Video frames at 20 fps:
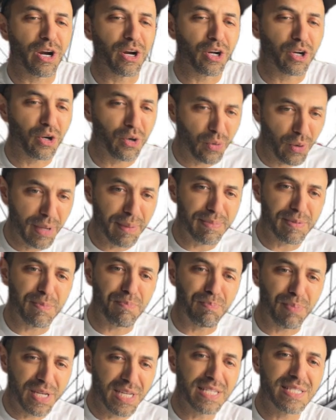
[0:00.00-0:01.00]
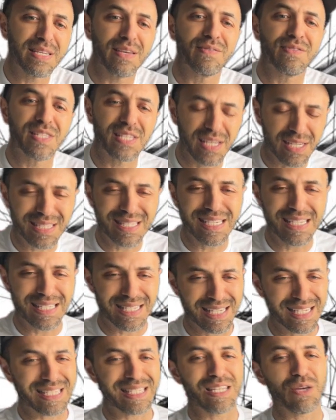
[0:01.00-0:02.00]
equipped piece of
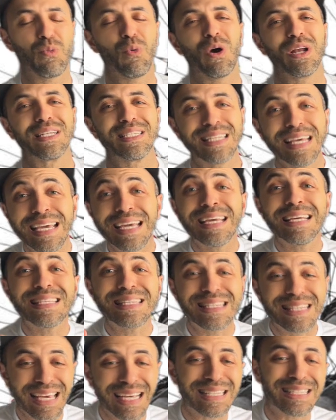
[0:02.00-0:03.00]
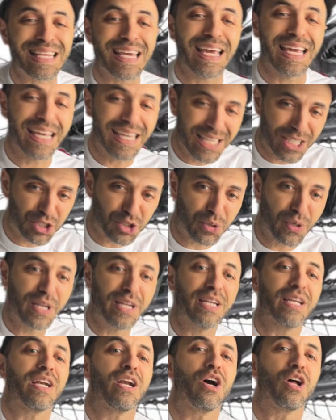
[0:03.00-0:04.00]
6061 T6 heat
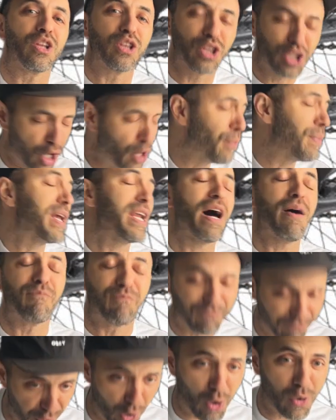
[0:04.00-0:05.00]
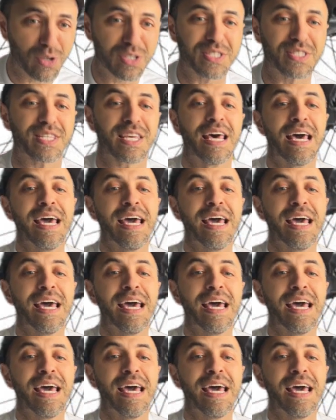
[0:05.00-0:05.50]
treated aluminum, folks.